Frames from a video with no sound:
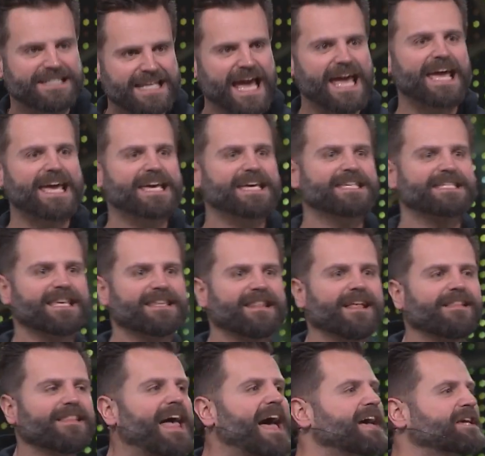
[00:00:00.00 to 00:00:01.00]
days in
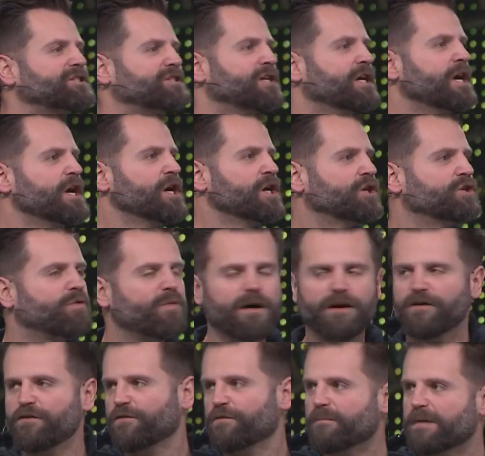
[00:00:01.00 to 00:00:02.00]
the last
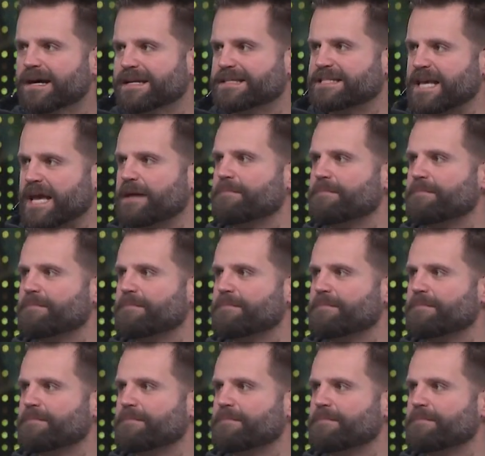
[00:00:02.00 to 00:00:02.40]
12 months,